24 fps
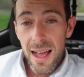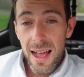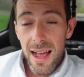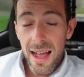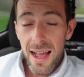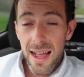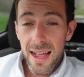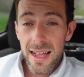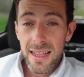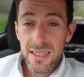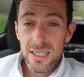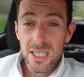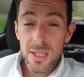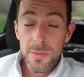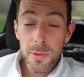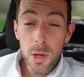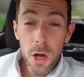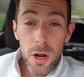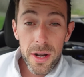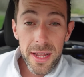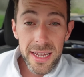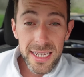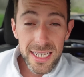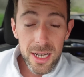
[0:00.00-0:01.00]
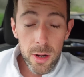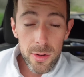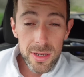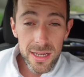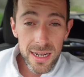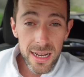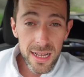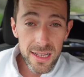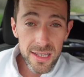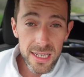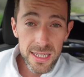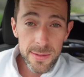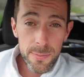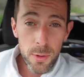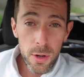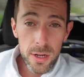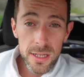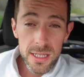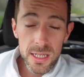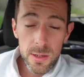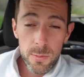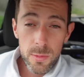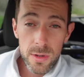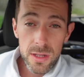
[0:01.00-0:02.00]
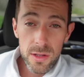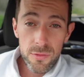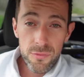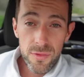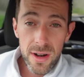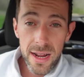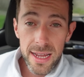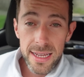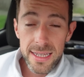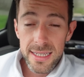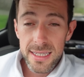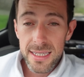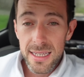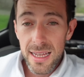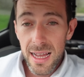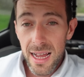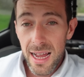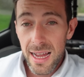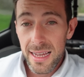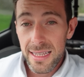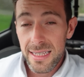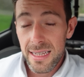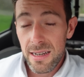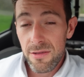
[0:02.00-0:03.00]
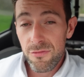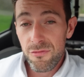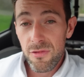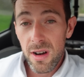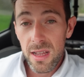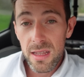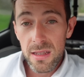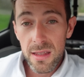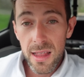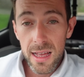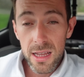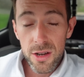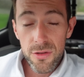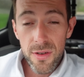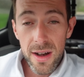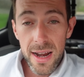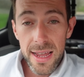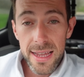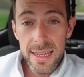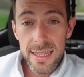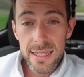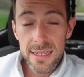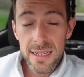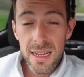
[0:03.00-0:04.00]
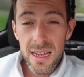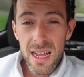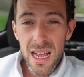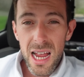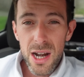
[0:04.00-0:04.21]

And to be honest, I was a little disappointed with the race. I didn't run that great.